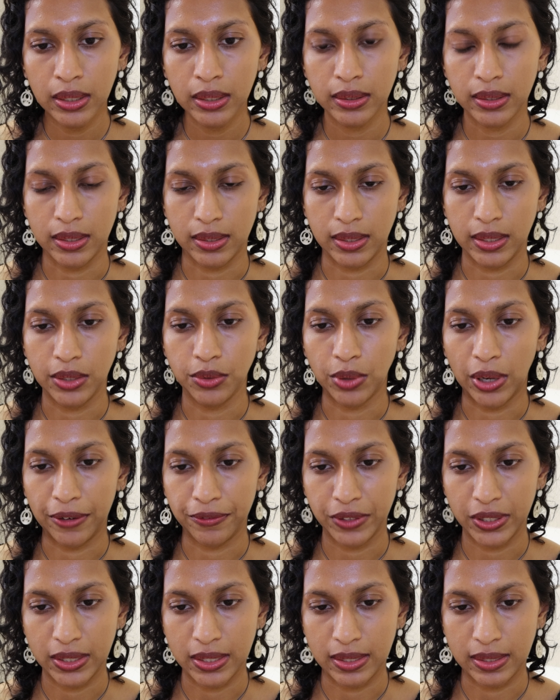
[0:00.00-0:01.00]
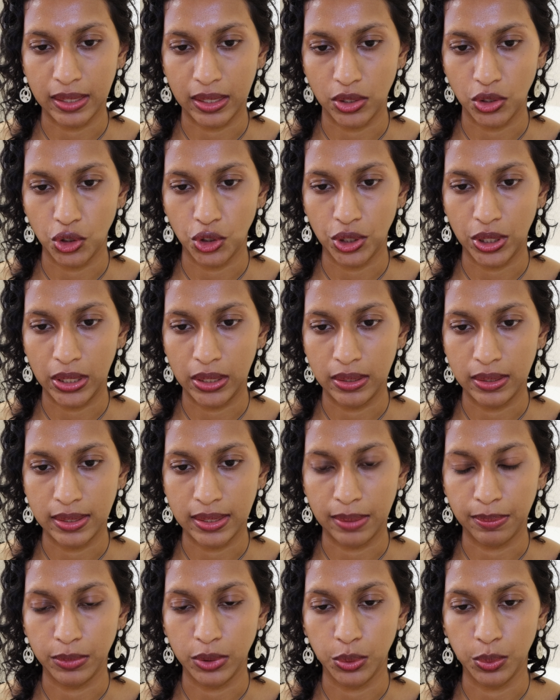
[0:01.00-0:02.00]
There's a graphic design shade
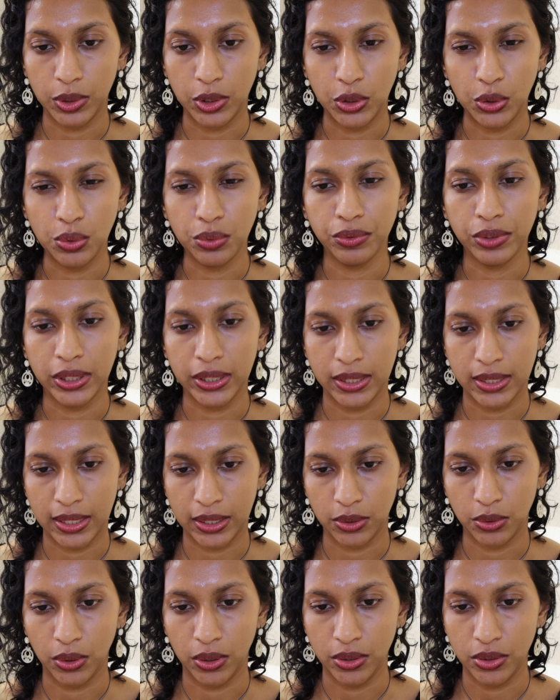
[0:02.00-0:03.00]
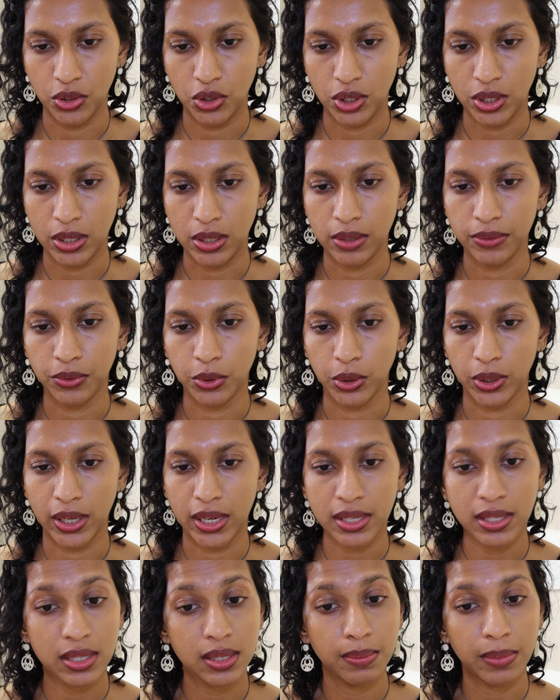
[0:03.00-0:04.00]
assembled with new filling technology for a
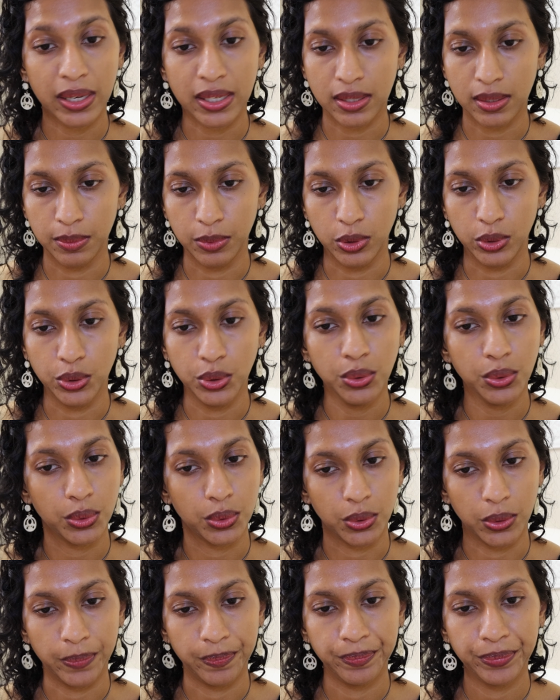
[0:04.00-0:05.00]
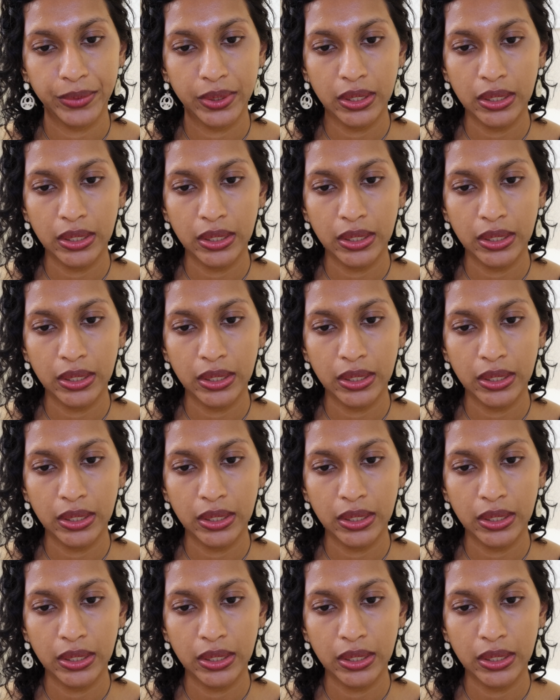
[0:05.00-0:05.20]
customizable duochrome.